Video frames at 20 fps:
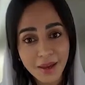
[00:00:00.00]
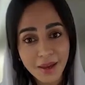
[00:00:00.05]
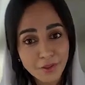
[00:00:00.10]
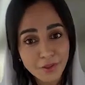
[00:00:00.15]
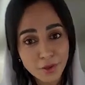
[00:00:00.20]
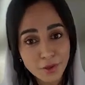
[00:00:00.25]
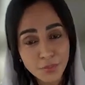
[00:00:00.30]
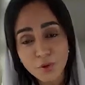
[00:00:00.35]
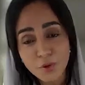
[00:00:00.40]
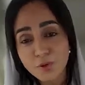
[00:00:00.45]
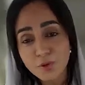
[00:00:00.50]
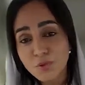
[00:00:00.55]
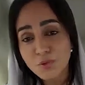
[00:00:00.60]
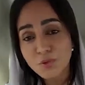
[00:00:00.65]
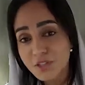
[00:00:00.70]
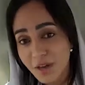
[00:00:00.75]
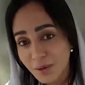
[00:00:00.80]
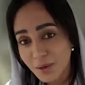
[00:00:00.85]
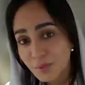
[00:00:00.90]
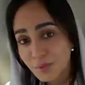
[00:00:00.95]
And the other
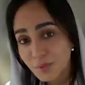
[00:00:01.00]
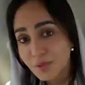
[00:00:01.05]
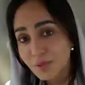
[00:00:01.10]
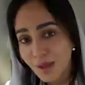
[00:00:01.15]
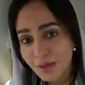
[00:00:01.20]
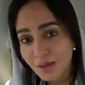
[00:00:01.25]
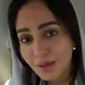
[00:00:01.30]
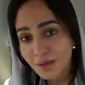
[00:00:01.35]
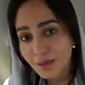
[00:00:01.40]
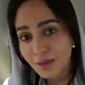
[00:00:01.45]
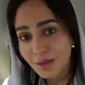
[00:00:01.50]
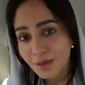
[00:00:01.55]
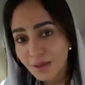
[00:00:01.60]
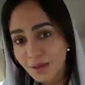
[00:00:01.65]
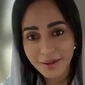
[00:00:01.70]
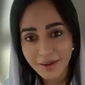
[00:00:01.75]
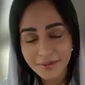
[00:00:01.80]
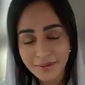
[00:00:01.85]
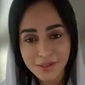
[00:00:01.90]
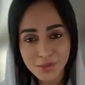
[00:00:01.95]
point which I would like to
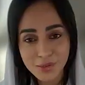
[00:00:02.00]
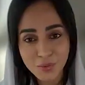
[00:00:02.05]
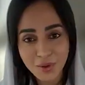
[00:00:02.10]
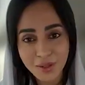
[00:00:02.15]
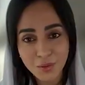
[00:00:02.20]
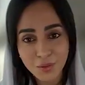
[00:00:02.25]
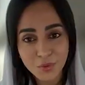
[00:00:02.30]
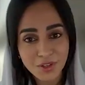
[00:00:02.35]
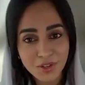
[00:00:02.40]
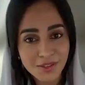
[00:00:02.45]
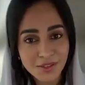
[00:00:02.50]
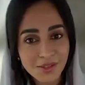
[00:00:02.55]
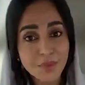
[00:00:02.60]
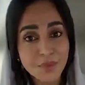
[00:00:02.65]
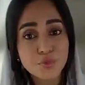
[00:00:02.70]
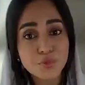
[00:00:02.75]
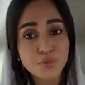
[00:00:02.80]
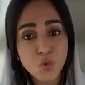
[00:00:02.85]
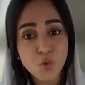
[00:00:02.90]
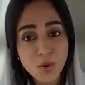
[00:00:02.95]
highlight as well
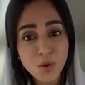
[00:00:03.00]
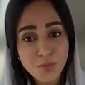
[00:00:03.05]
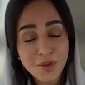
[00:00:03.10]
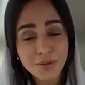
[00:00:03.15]
when it comes